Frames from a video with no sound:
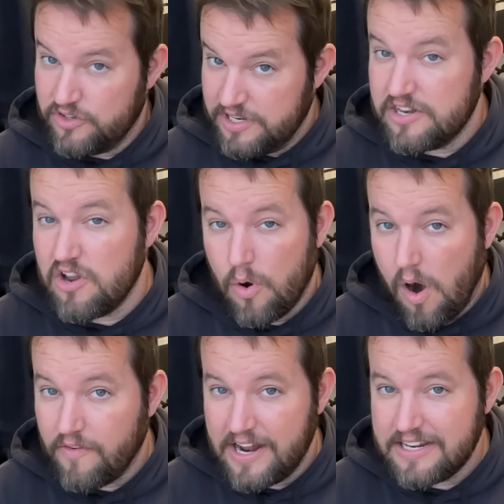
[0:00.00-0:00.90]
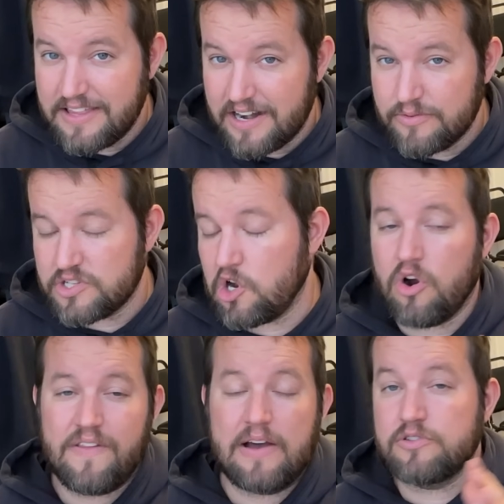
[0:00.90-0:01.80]
you didn't know already that it was a
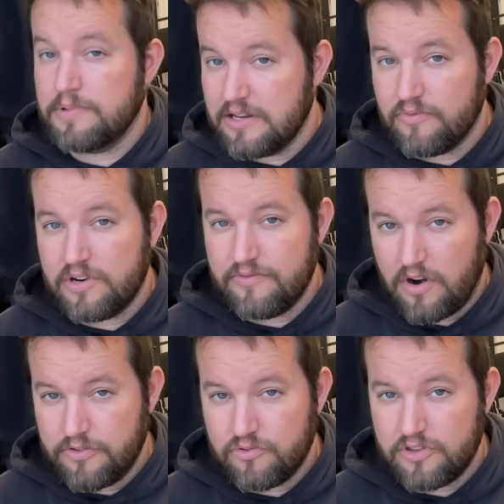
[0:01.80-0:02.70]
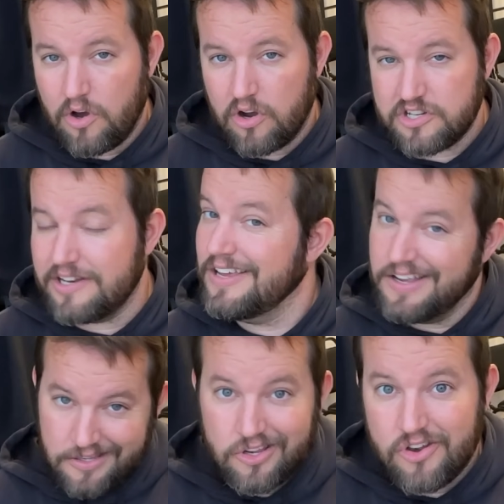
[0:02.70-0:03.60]
car that was being rerun through the auction,
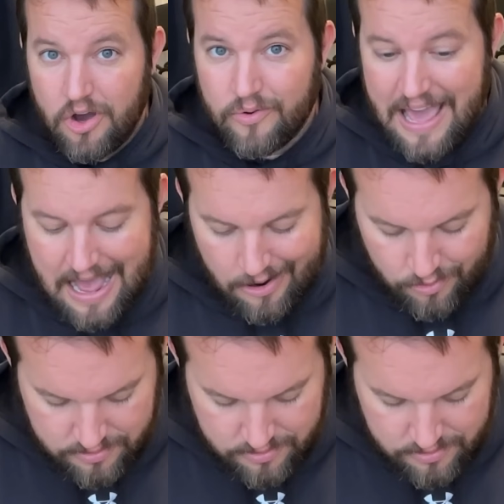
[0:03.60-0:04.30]
you know now.